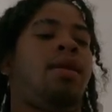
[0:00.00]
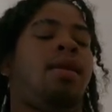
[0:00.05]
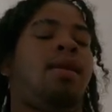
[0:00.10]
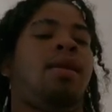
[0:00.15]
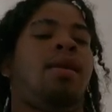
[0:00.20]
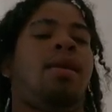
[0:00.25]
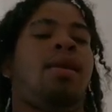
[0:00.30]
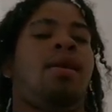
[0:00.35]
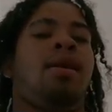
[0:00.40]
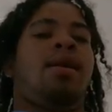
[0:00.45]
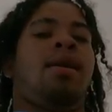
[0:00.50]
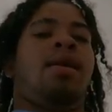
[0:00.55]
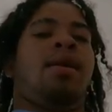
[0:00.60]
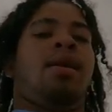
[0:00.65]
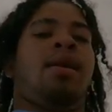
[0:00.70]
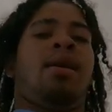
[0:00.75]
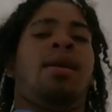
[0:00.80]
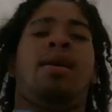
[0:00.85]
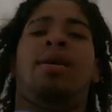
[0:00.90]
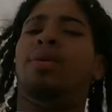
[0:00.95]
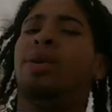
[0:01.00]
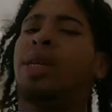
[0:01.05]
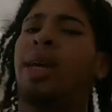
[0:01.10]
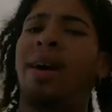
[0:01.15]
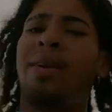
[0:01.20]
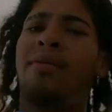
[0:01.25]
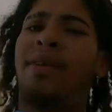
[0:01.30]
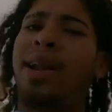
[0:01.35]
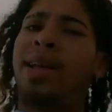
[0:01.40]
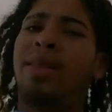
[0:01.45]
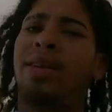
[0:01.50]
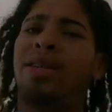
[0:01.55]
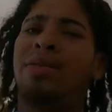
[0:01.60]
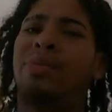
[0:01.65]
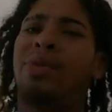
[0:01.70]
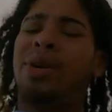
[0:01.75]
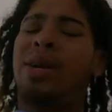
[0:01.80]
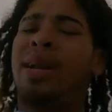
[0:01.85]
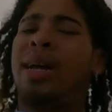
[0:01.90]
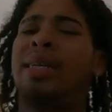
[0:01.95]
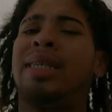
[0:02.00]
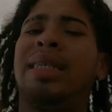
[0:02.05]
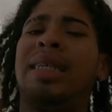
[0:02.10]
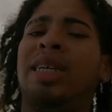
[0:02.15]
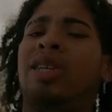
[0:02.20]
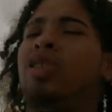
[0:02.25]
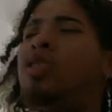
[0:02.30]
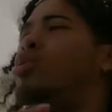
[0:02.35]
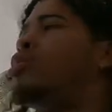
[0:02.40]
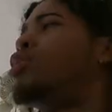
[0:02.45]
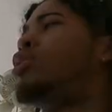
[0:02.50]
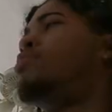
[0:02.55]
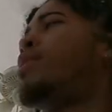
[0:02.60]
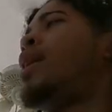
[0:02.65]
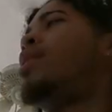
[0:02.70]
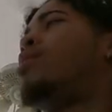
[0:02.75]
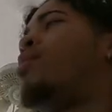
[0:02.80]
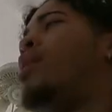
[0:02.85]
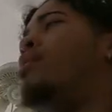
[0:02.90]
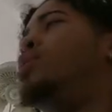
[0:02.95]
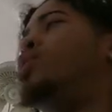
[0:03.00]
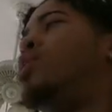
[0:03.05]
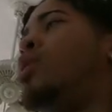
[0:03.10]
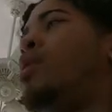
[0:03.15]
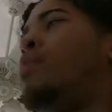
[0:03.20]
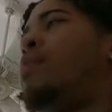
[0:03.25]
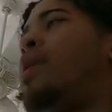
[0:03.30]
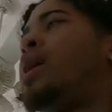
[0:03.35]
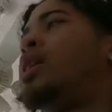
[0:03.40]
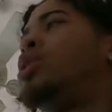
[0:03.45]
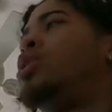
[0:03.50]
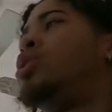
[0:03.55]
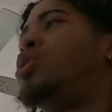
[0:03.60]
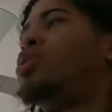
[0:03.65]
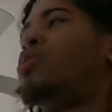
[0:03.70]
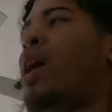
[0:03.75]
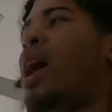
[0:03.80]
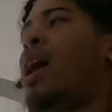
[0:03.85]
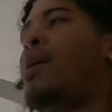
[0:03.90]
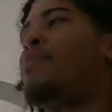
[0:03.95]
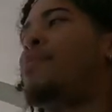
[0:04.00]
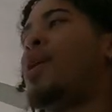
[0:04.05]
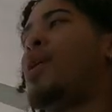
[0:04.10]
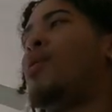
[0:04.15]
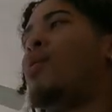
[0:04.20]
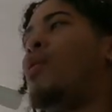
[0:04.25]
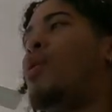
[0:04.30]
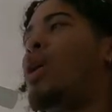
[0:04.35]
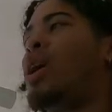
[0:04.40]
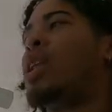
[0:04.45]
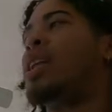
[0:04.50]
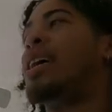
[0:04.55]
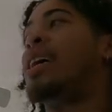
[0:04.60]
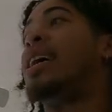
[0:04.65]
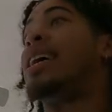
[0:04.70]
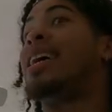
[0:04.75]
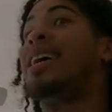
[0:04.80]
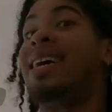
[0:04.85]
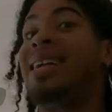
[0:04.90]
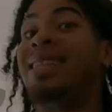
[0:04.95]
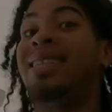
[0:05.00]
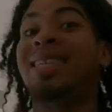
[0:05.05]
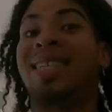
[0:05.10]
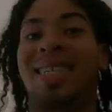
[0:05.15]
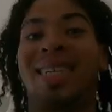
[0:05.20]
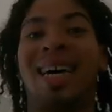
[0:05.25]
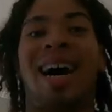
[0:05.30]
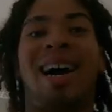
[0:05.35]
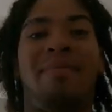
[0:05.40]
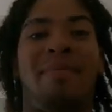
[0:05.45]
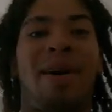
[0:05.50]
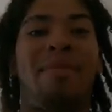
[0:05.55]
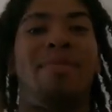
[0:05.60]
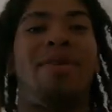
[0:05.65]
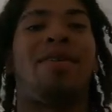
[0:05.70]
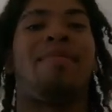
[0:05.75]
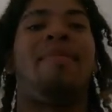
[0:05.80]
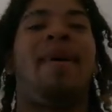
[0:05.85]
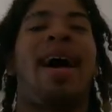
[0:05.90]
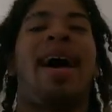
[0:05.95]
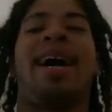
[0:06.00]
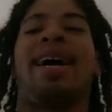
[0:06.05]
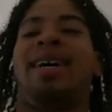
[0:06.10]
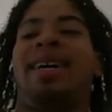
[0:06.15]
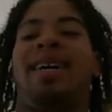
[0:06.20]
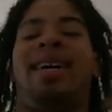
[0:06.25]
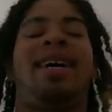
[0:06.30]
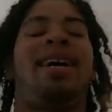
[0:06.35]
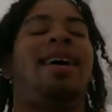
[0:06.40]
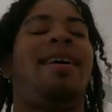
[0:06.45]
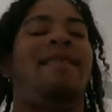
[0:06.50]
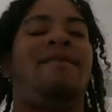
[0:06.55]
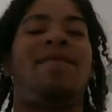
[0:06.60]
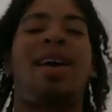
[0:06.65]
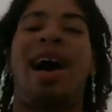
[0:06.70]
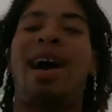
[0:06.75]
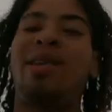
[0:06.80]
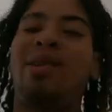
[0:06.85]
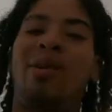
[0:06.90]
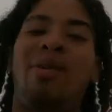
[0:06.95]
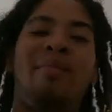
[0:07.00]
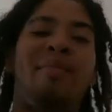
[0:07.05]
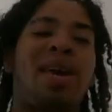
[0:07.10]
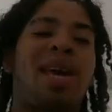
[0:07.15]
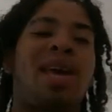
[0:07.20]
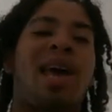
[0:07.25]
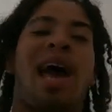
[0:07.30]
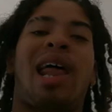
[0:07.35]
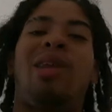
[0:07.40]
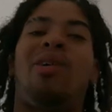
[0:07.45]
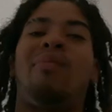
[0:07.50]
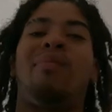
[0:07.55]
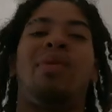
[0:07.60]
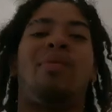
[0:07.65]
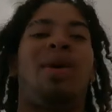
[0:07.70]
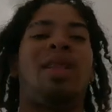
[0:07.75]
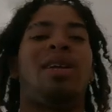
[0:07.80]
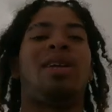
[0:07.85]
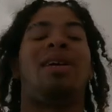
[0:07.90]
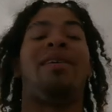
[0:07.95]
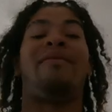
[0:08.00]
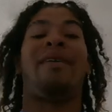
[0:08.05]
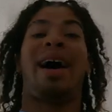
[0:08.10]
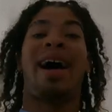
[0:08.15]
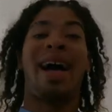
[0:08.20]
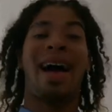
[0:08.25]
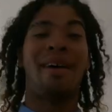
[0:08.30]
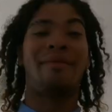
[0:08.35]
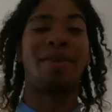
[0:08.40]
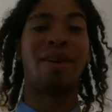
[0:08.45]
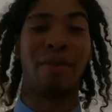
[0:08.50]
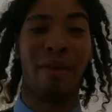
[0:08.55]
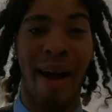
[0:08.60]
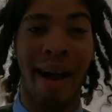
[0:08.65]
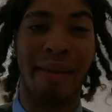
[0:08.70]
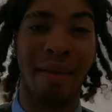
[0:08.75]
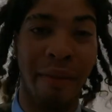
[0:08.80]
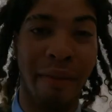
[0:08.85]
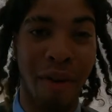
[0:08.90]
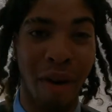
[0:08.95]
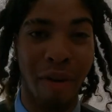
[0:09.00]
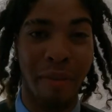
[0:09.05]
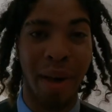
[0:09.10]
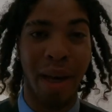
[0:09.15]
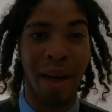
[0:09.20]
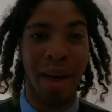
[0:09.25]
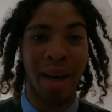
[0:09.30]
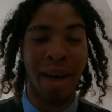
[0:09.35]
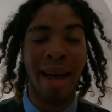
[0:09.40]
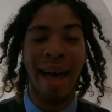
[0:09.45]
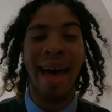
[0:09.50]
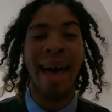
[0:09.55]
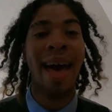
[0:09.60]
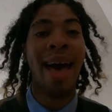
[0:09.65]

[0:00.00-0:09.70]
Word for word: I was getting ready this morning I seen two spider webs, one on my strap and one inside my book bag. If y'all know me, y'all know me well enough. I have an arachnophobia.